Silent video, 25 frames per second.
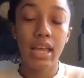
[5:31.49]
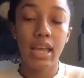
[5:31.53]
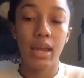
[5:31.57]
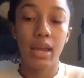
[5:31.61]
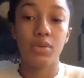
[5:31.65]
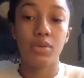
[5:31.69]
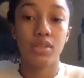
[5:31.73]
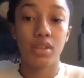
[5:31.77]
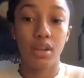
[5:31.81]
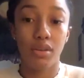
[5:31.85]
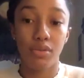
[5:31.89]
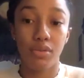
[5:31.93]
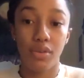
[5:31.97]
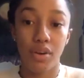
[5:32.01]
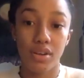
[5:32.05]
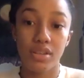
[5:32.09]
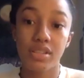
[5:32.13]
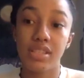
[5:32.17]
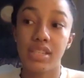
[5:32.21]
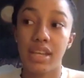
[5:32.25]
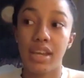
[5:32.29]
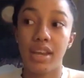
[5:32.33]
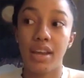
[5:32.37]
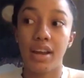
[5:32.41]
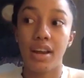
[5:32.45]
It was her
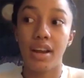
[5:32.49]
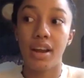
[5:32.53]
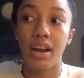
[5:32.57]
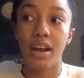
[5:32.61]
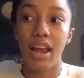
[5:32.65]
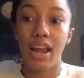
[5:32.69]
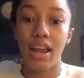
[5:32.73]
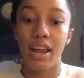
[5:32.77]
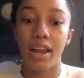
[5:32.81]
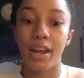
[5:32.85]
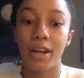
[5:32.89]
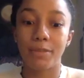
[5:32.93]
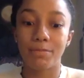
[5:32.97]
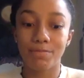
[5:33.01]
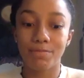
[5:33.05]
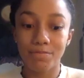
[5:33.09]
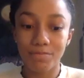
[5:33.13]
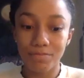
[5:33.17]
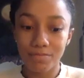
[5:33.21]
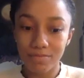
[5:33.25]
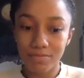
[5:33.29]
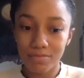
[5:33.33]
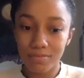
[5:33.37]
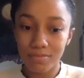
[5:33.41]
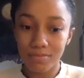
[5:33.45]
first year and
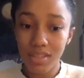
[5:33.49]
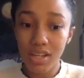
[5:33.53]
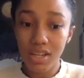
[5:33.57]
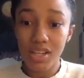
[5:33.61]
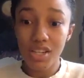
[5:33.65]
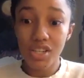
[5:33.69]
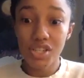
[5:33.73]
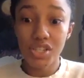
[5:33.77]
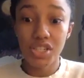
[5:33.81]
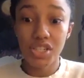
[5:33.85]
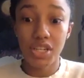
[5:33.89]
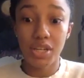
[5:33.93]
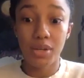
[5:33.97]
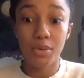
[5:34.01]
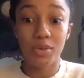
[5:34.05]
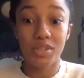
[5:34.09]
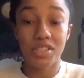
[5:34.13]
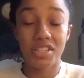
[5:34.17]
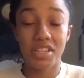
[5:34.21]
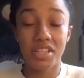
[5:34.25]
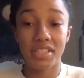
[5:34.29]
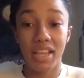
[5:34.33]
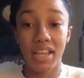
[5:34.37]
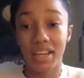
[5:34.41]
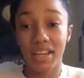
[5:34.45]
she was
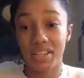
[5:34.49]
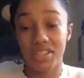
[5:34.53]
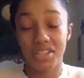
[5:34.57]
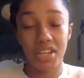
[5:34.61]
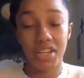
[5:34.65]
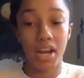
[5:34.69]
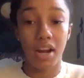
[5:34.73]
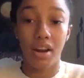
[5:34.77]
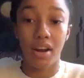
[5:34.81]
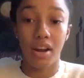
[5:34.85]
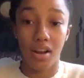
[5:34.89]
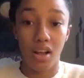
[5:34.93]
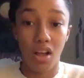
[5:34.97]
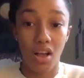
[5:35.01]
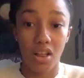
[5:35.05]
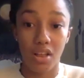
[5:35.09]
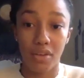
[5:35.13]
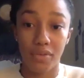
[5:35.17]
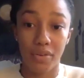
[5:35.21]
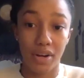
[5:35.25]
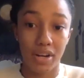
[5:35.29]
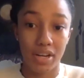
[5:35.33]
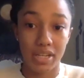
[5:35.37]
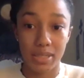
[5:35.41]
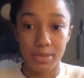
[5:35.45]
just like sharing all of
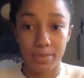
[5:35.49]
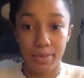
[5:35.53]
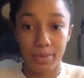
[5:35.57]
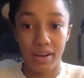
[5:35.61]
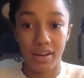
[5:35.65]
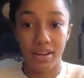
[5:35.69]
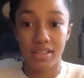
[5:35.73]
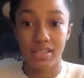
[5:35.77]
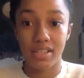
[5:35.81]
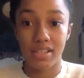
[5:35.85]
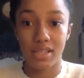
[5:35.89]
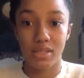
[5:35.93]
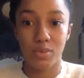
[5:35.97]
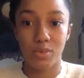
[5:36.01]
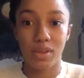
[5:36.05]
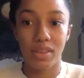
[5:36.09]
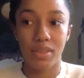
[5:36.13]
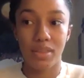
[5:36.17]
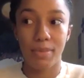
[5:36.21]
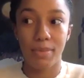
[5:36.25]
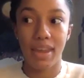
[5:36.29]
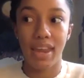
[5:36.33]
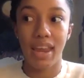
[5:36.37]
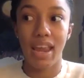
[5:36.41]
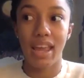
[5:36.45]
her experiences
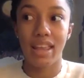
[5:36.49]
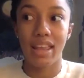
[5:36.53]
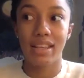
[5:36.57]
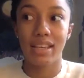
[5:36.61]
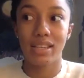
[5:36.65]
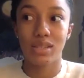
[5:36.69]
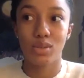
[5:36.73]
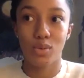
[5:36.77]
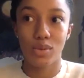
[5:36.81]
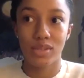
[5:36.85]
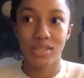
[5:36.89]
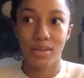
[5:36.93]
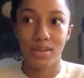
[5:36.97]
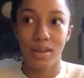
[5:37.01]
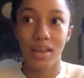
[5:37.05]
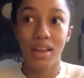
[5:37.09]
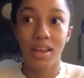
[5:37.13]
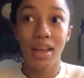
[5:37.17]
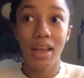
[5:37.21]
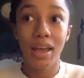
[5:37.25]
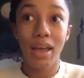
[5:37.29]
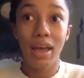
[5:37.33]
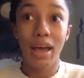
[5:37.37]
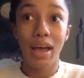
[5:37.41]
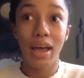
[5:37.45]
with me. And this was a
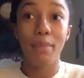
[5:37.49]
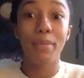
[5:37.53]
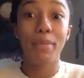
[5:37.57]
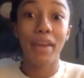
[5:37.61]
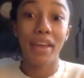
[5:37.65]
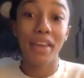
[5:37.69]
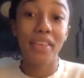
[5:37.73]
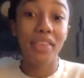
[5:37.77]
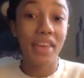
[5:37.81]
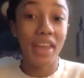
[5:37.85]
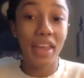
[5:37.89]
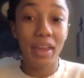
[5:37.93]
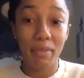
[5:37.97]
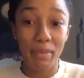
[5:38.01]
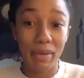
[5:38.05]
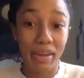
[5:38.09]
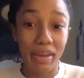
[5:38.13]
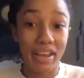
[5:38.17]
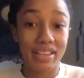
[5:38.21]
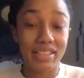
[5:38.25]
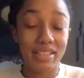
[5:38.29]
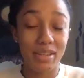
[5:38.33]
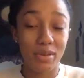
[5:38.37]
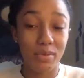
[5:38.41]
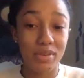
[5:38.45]
big thing
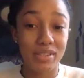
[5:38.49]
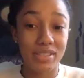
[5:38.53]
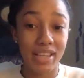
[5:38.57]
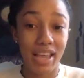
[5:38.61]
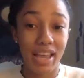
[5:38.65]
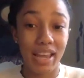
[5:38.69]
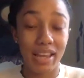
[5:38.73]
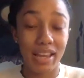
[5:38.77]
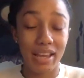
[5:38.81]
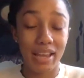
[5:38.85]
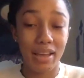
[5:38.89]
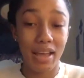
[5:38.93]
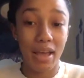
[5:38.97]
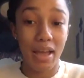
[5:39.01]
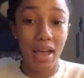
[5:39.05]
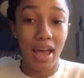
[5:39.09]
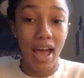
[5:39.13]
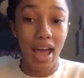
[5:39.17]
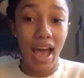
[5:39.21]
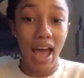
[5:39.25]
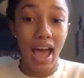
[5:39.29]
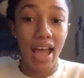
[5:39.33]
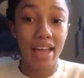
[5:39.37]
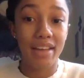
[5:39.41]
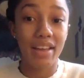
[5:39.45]
because it was like,
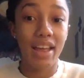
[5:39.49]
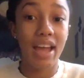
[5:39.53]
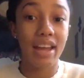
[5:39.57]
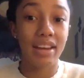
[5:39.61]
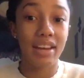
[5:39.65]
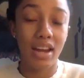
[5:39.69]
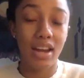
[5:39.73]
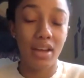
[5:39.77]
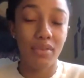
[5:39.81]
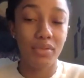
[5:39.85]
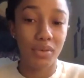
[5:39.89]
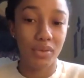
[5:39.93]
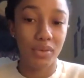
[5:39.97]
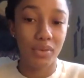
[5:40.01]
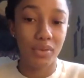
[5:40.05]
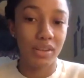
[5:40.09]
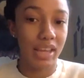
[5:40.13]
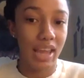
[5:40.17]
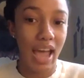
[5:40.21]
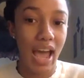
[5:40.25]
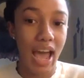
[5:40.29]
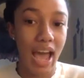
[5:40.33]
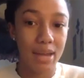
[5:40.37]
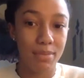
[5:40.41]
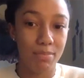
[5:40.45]
I had never
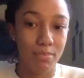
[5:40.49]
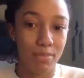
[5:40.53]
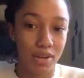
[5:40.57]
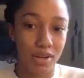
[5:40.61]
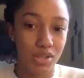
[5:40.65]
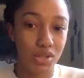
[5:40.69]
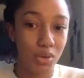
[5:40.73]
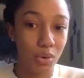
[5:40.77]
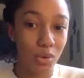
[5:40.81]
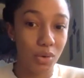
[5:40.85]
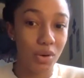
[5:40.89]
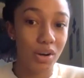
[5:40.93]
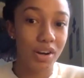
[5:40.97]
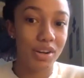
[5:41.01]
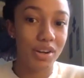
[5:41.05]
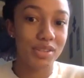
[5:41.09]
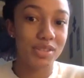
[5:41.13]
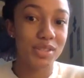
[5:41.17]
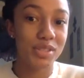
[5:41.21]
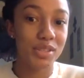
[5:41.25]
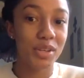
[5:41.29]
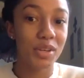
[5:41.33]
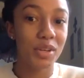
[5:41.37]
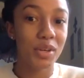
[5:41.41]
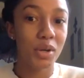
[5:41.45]
really had
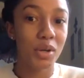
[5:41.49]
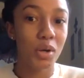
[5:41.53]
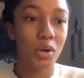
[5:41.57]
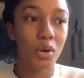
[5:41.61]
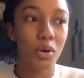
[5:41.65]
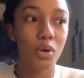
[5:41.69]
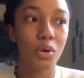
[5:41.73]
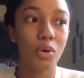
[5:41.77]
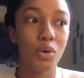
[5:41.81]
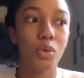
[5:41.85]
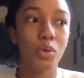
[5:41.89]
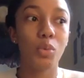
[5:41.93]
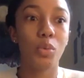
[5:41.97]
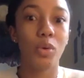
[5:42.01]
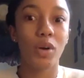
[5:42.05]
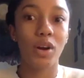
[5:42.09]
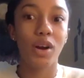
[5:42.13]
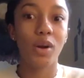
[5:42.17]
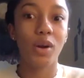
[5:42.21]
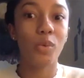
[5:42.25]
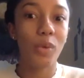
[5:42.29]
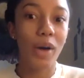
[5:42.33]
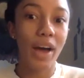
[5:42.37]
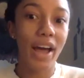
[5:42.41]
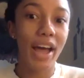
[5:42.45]
mentors who
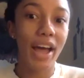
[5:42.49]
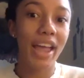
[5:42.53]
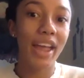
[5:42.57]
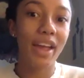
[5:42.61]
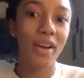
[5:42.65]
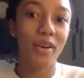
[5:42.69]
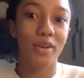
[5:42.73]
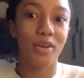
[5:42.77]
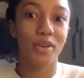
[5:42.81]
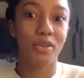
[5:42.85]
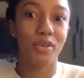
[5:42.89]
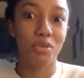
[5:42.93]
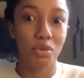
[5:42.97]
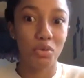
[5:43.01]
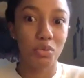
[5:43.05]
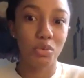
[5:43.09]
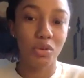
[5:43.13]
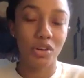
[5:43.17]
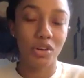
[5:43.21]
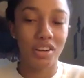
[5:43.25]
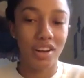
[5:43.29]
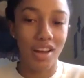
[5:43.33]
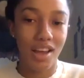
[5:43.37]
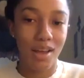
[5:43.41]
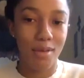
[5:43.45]
were white or who
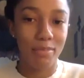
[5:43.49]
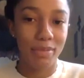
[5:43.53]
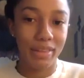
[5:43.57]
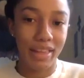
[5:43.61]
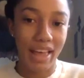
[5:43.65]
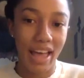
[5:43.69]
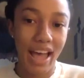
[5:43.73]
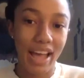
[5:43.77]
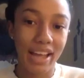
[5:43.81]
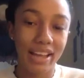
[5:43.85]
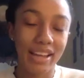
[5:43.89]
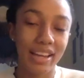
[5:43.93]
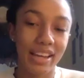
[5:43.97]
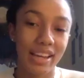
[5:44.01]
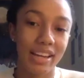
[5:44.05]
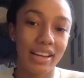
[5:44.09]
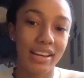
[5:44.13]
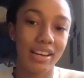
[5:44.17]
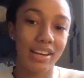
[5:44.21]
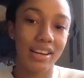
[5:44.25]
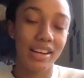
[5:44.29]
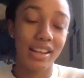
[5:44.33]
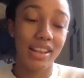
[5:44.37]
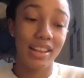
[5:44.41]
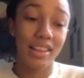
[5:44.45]
were not Black.
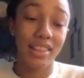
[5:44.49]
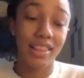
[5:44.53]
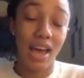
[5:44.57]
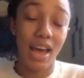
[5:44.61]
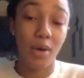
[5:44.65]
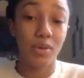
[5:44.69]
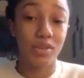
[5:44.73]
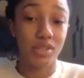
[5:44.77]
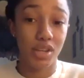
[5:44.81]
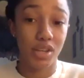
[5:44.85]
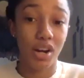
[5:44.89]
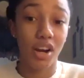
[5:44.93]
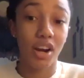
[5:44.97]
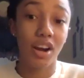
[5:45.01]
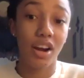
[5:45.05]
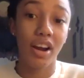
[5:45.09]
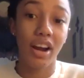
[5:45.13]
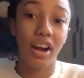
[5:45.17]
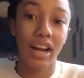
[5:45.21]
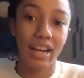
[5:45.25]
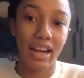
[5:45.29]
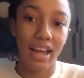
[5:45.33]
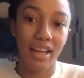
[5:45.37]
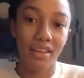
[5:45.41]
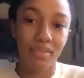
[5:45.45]
And that was her.
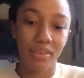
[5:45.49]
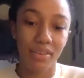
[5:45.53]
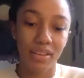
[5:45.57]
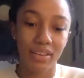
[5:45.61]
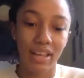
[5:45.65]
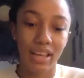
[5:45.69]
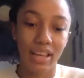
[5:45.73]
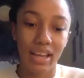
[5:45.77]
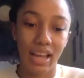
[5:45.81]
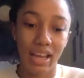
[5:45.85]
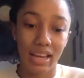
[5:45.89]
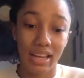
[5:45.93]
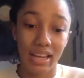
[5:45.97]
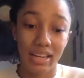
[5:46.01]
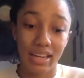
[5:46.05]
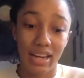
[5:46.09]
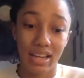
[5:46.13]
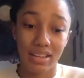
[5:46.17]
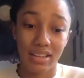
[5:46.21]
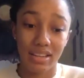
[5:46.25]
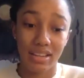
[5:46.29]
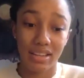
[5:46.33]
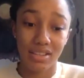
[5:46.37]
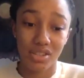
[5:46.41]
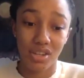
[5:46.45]
And I felt like I
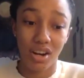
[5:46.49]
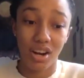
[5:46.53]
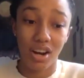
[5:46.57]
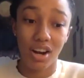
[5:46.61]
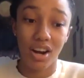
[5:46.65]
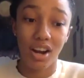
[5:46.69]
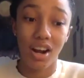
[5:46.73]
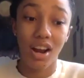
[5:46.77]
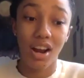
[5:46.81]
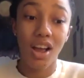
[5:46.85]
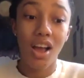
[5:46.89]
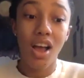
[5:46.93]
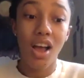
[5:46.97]
connected to her